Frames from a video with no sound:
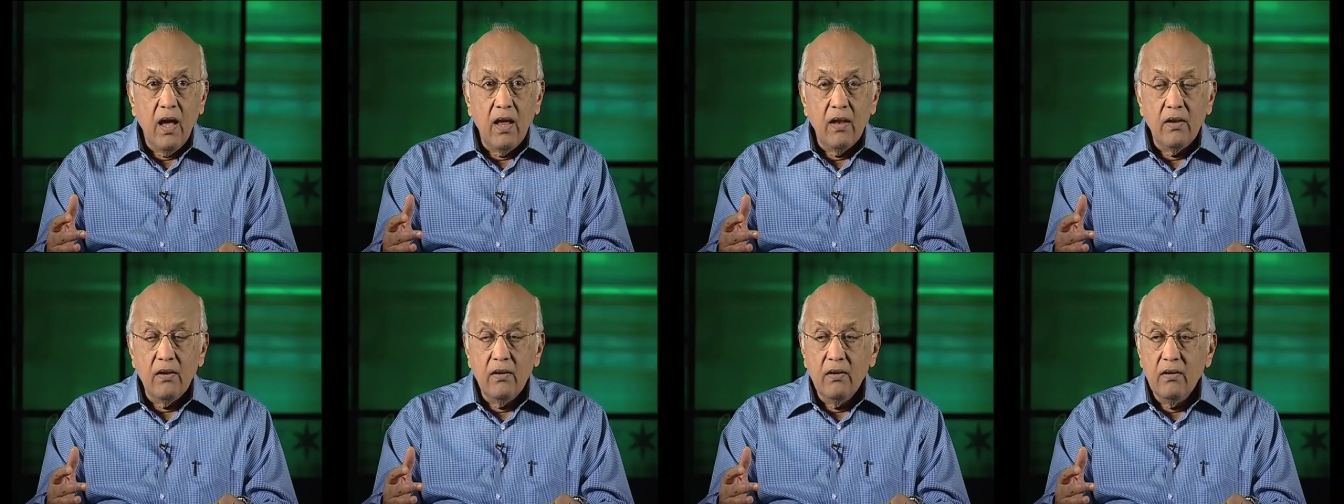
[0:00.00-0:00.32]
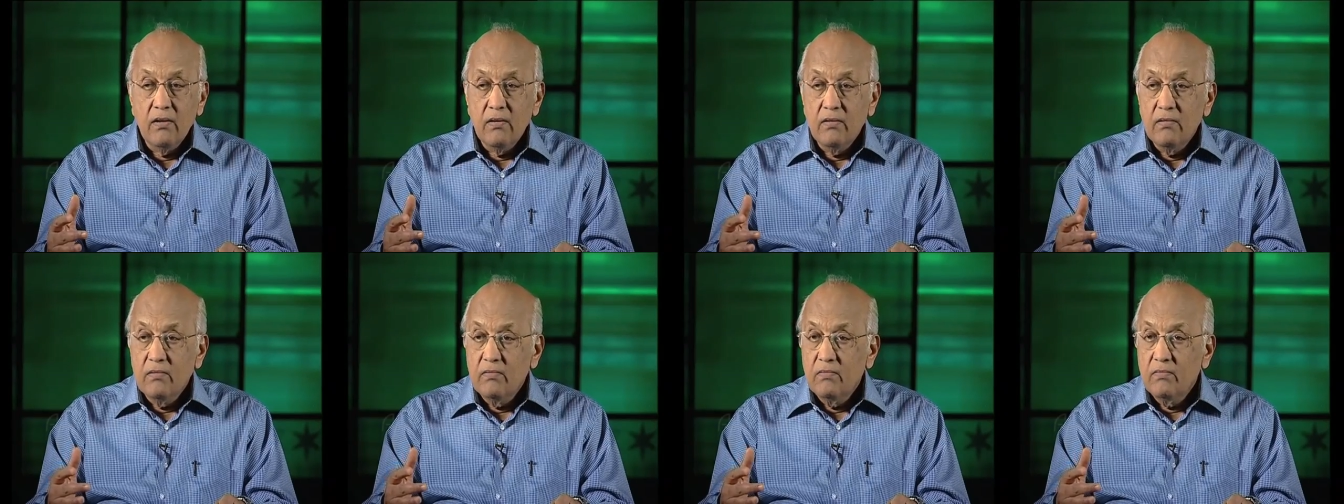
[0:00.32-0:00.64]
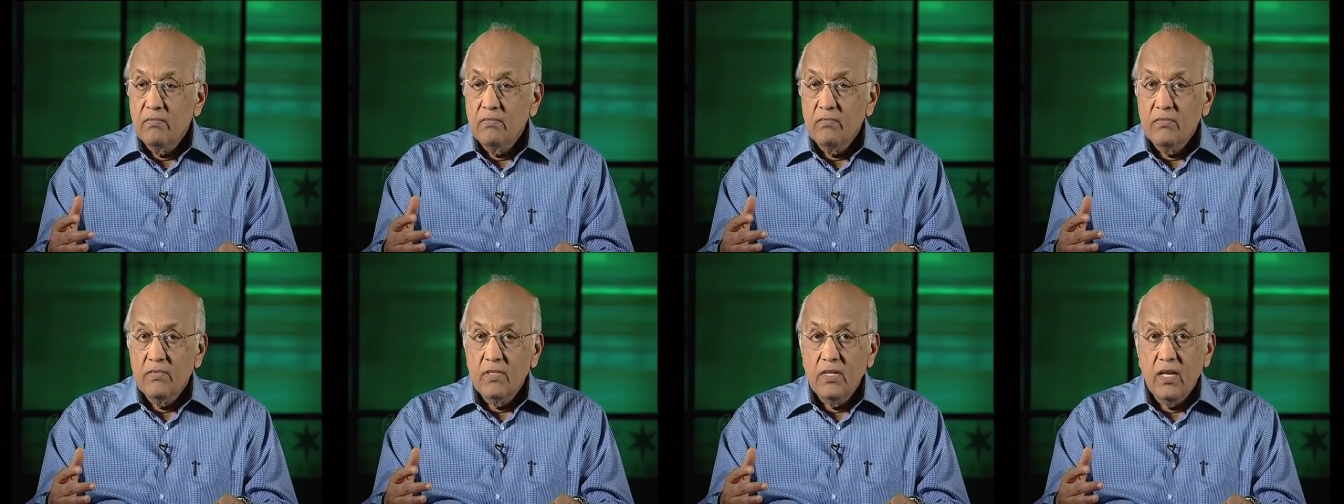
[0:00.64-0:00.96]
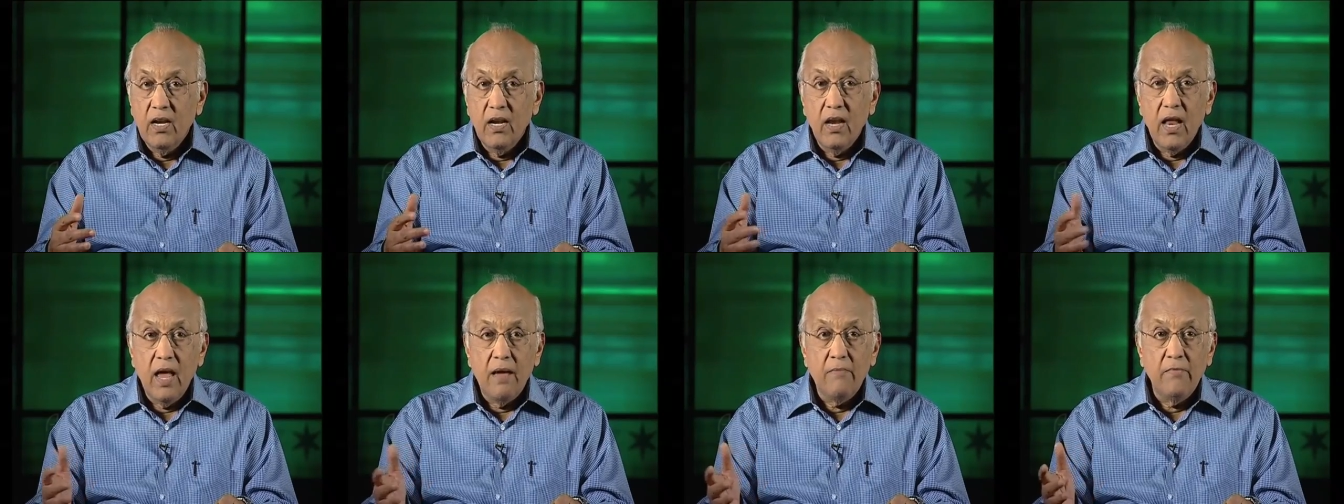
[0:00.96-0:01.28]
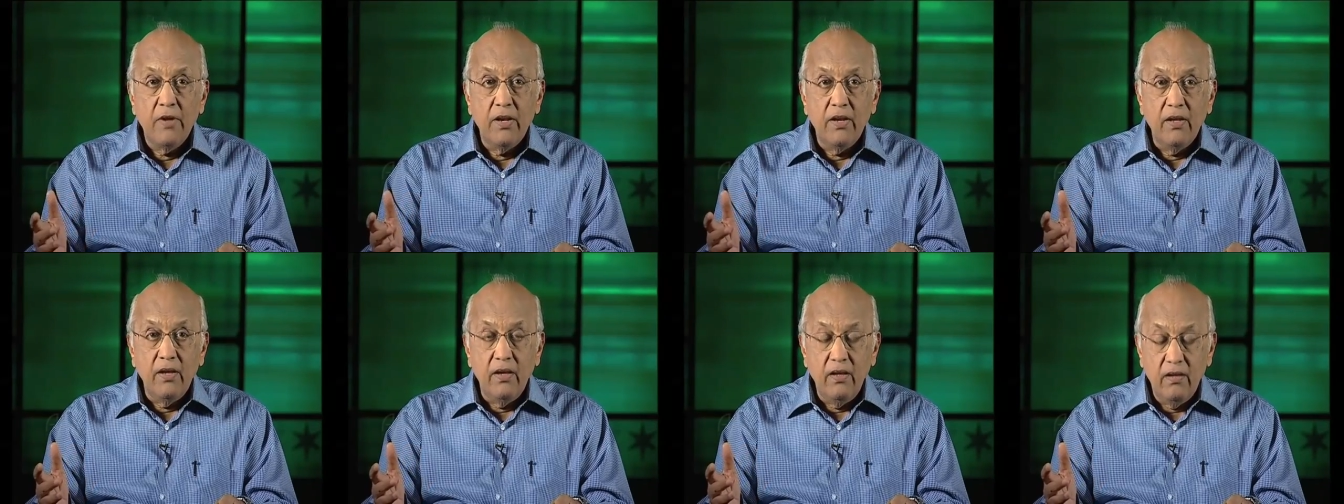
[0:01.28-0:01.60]
and
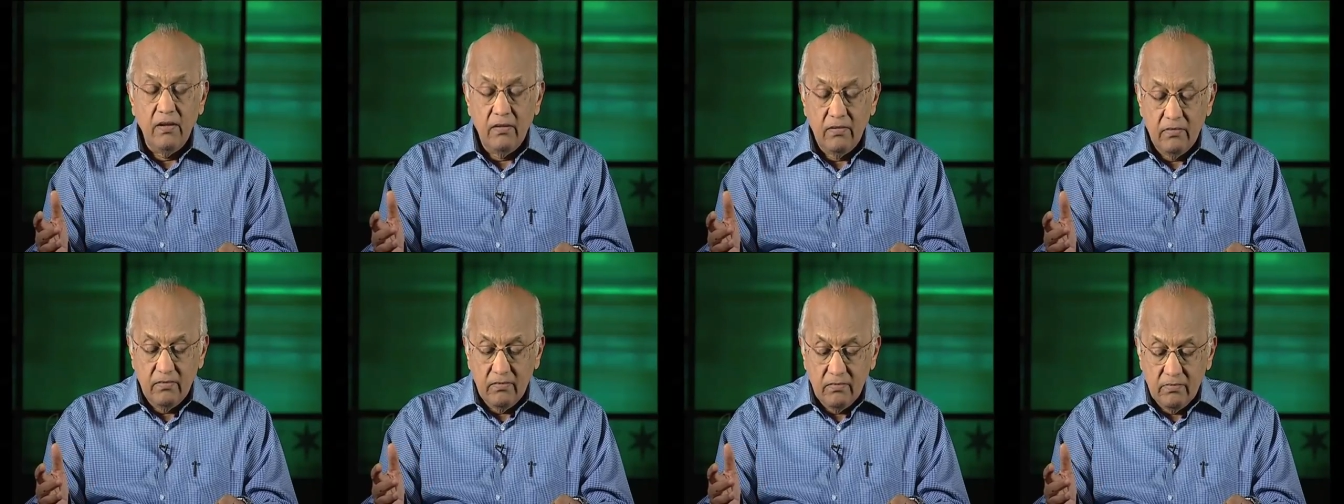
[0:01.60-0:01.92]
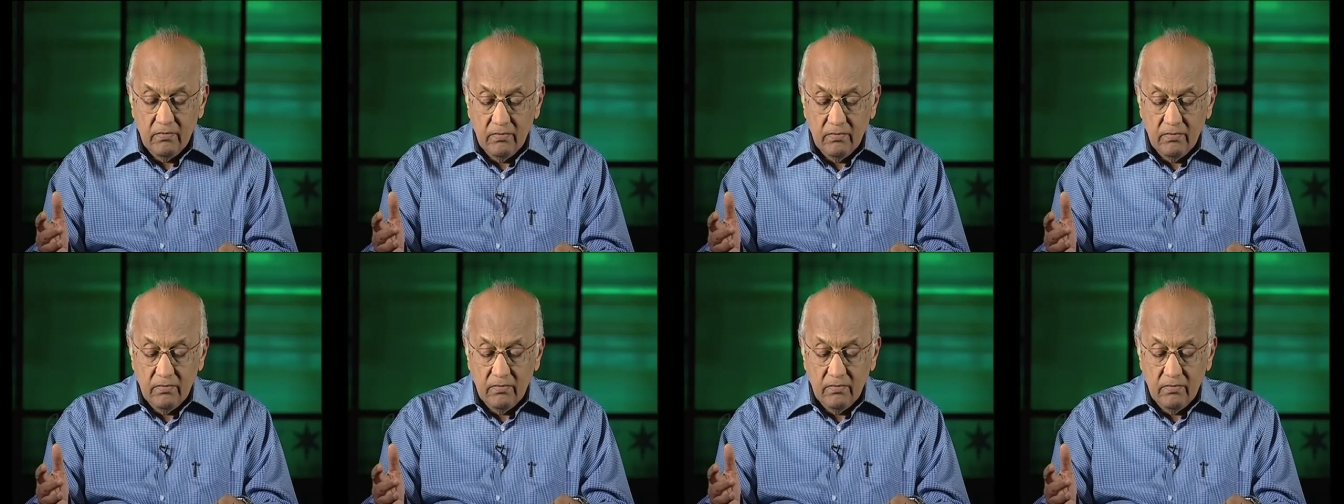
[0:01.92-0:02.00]
calamity,